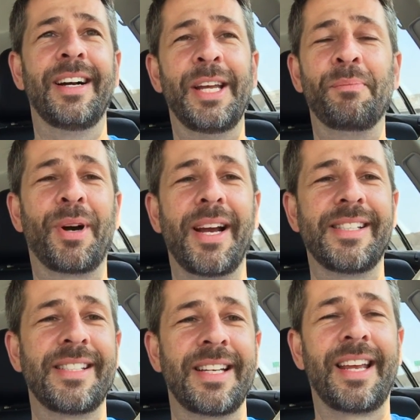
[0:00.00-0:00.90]
in
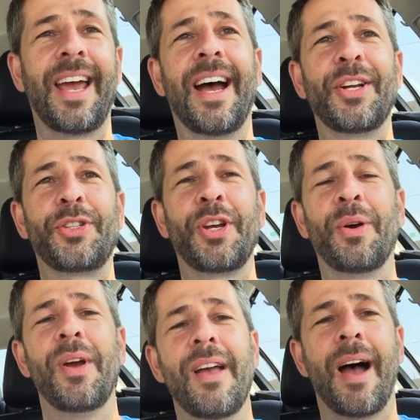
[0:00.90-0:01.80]
prizes and cash.
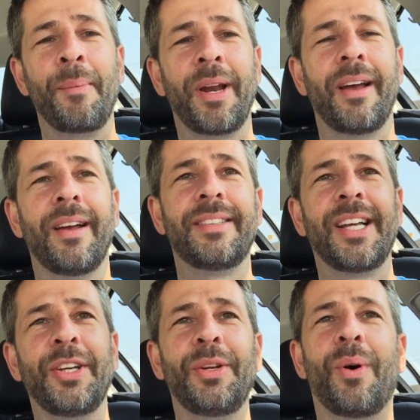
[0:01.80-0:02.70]
So I'm going to
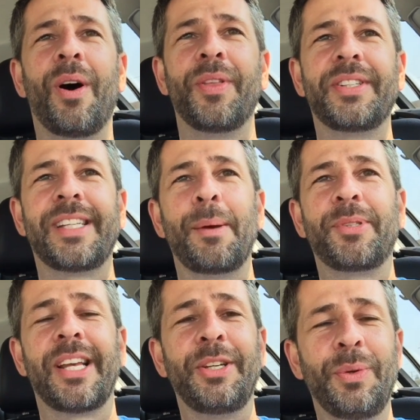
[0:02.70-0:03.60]
tell you all the
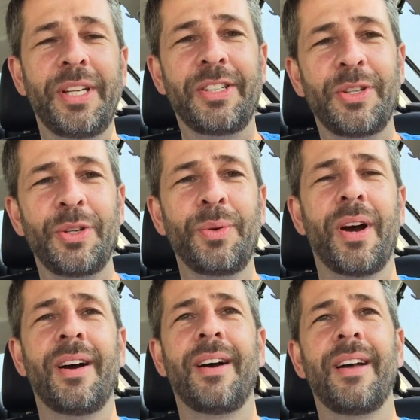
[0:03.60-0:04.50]
steps that you need to do
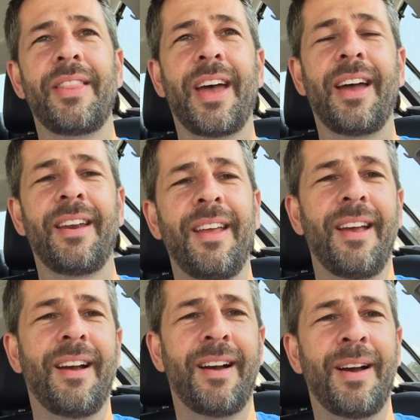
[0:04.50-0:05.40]
that
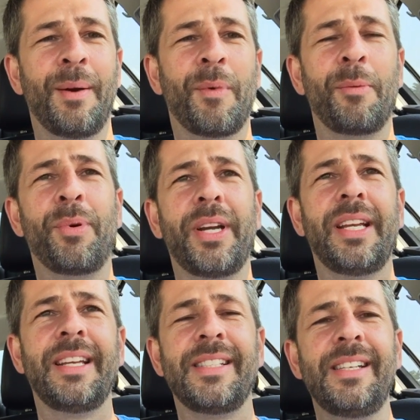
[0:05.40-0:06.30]
are pretty
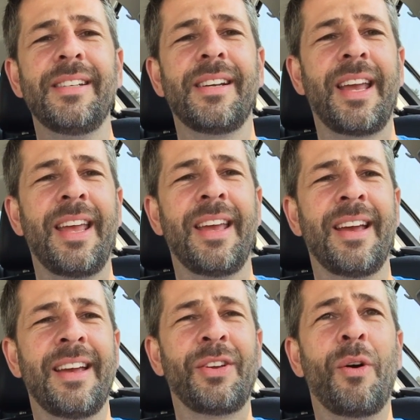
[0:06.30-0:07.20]
easy.
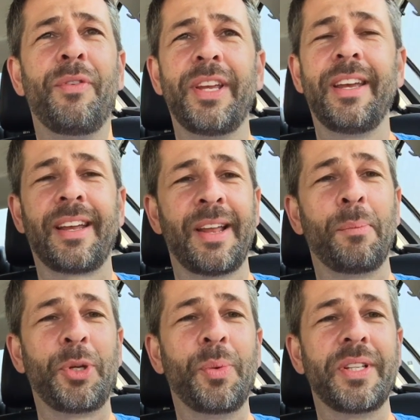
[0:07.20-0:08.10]
And hopefully it can help you